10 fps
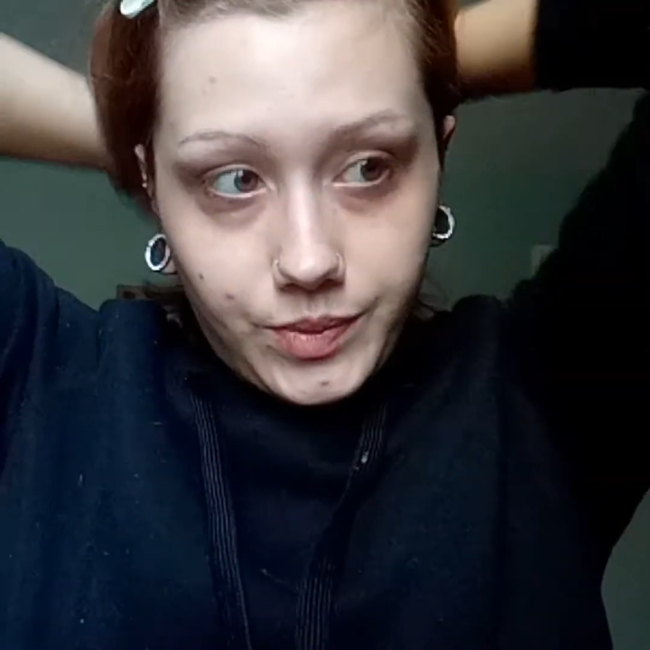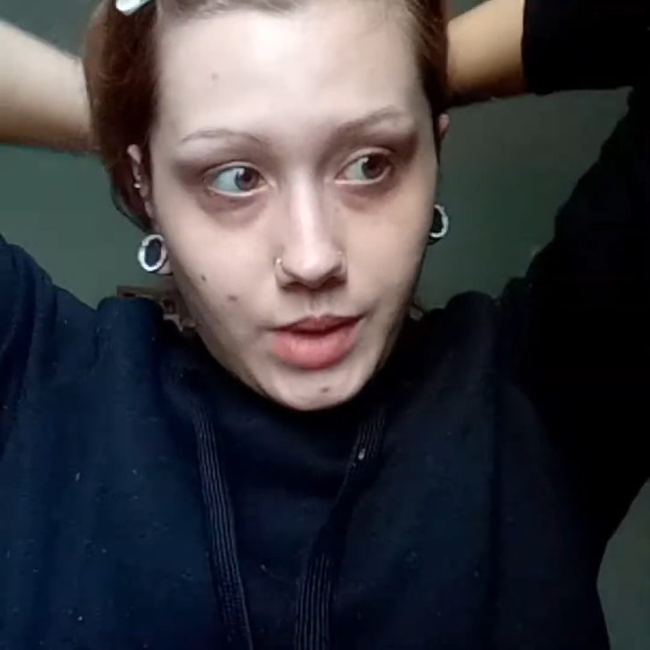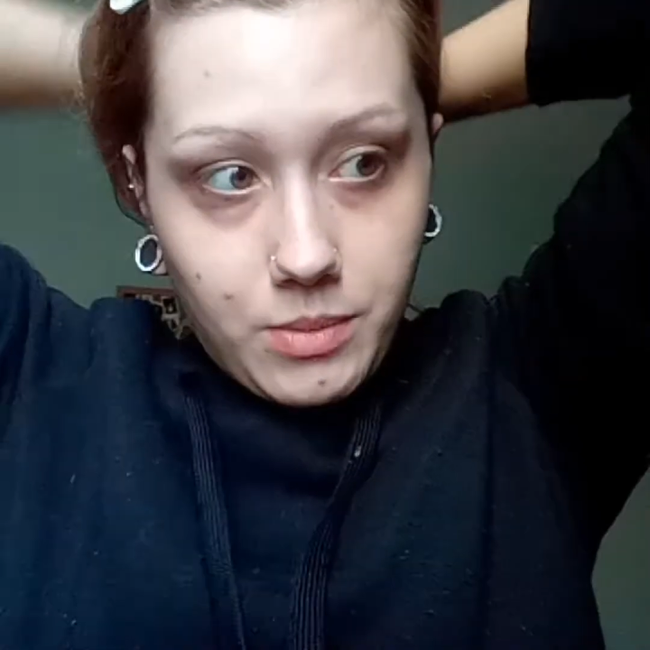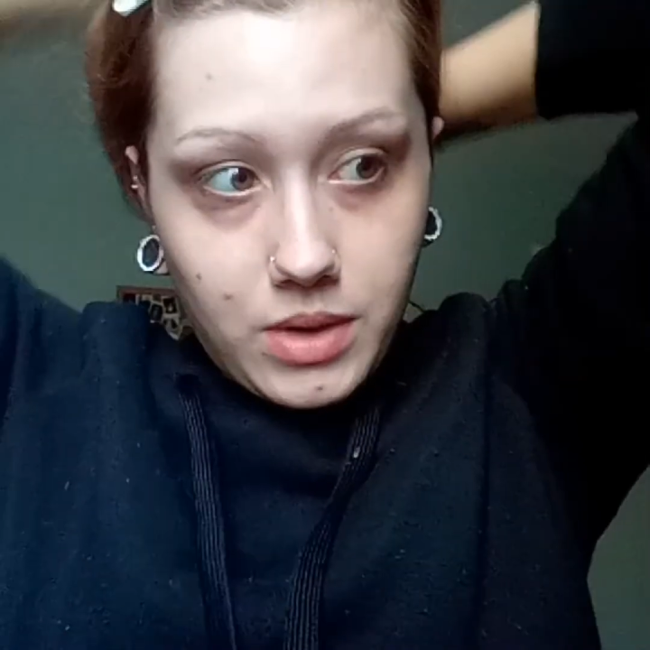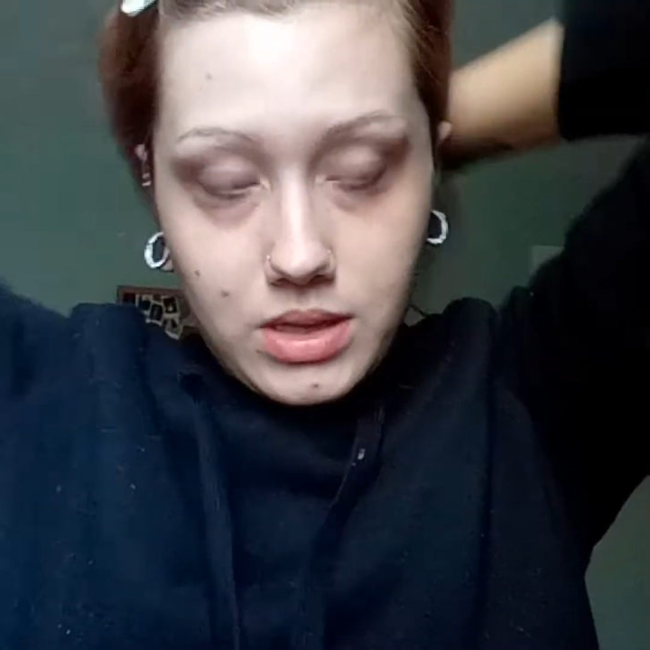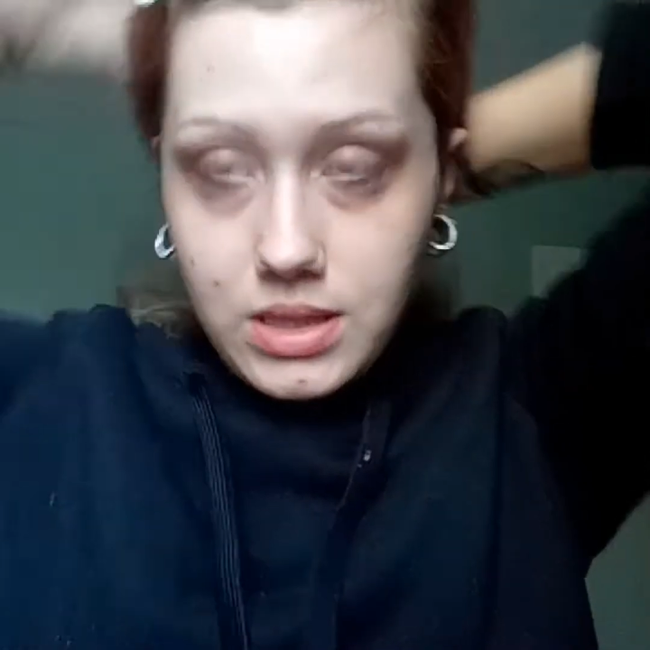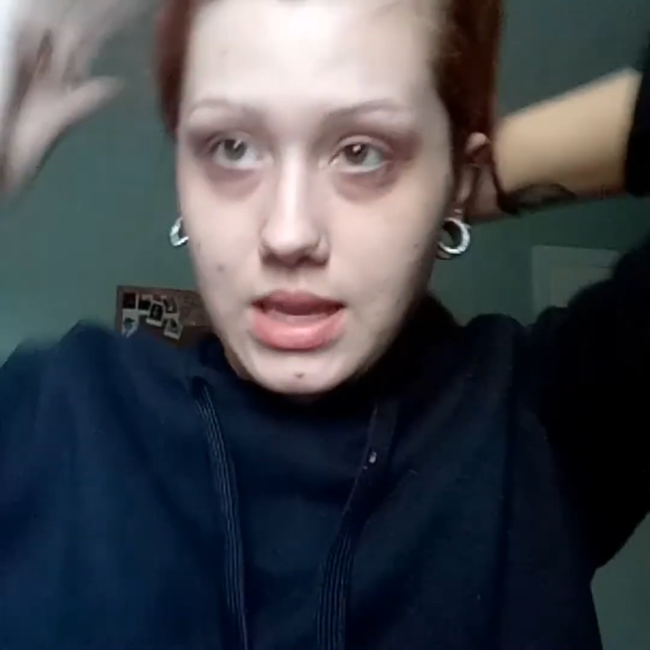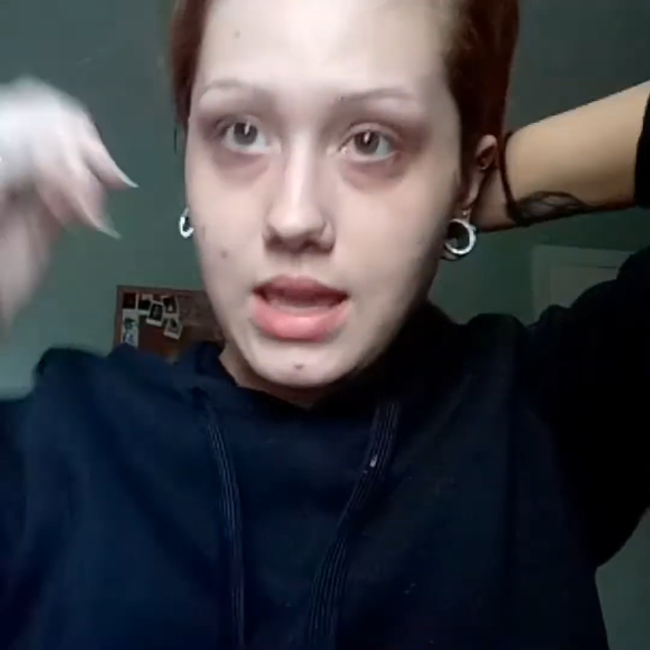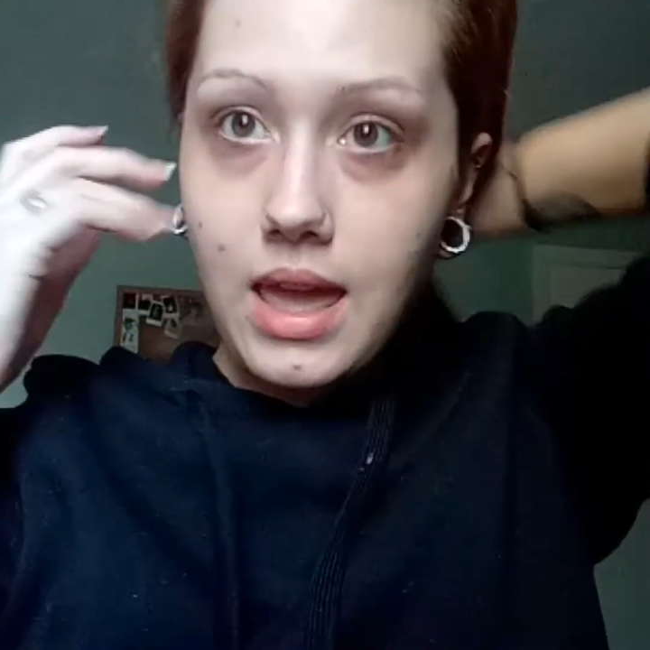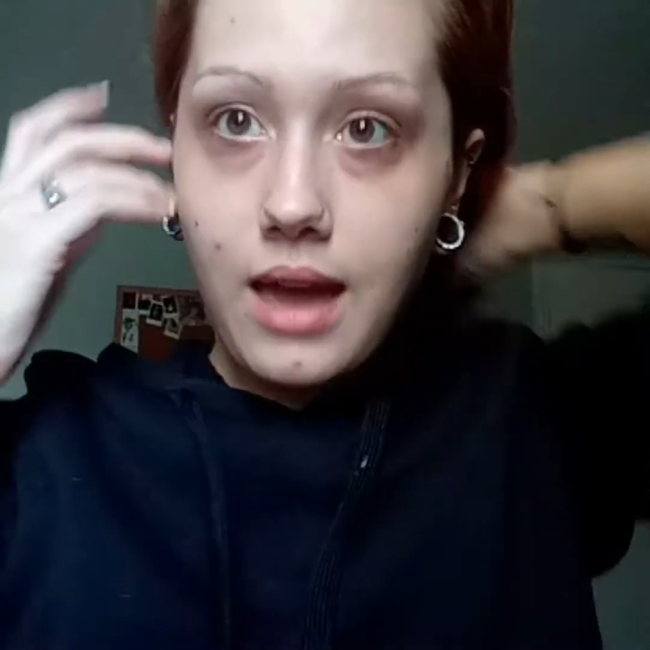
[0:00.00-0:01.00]
gonna
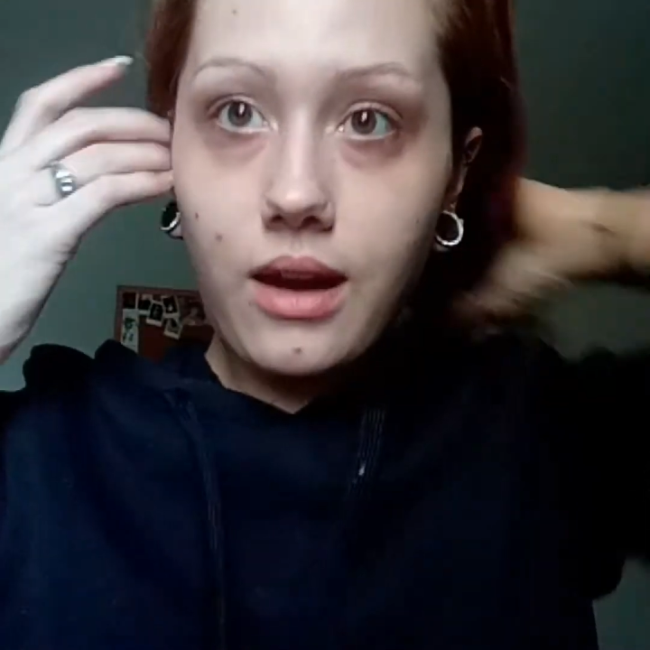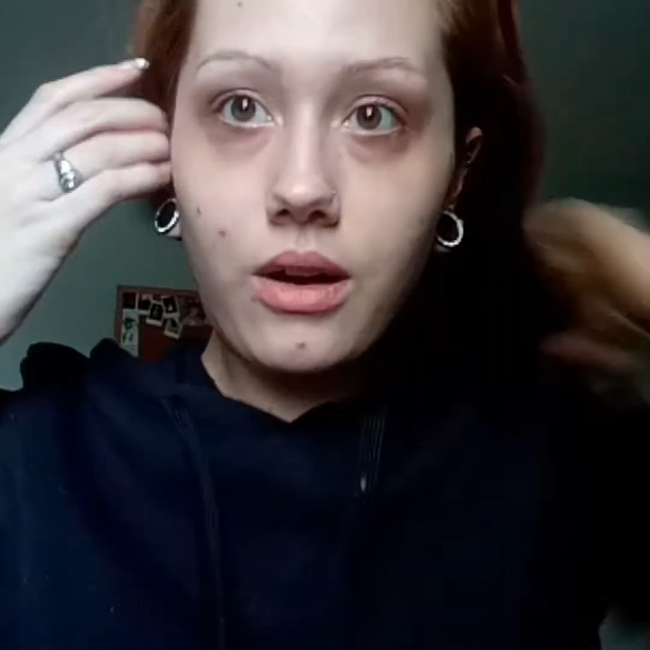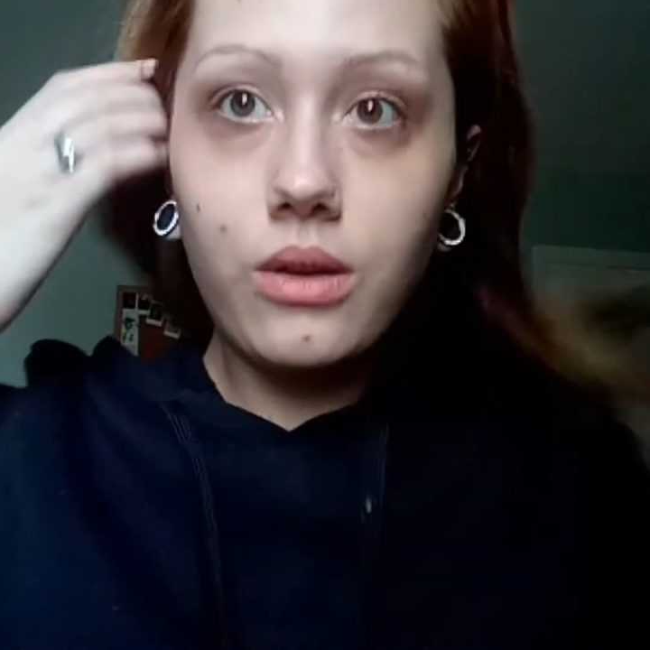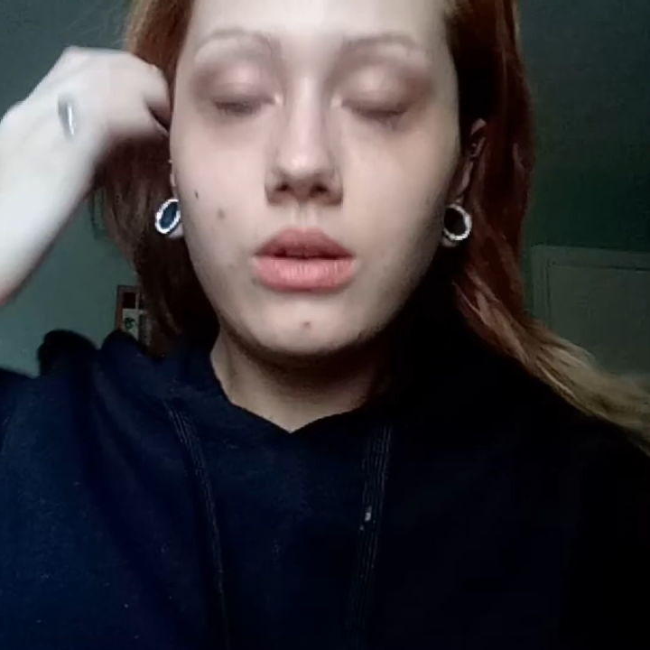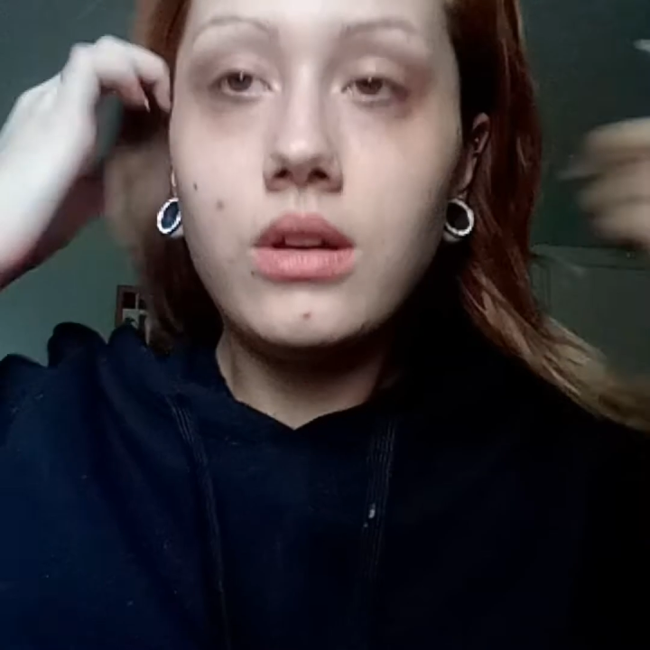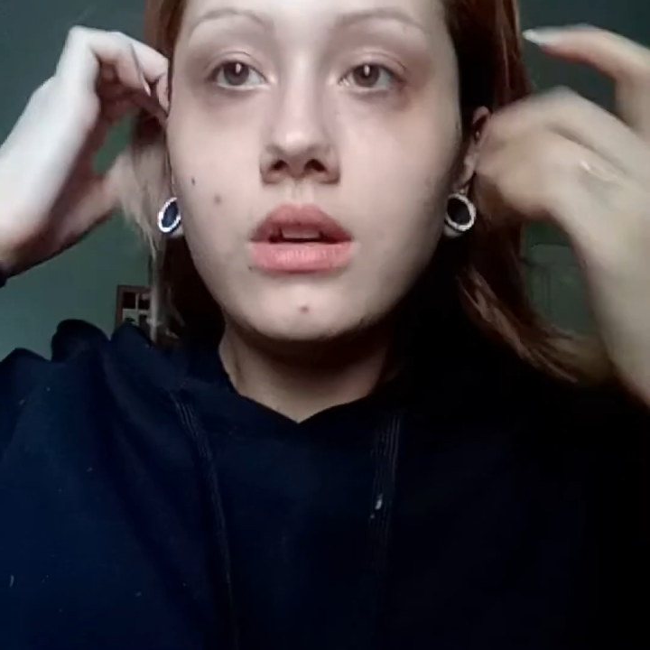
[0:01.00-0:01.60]
see how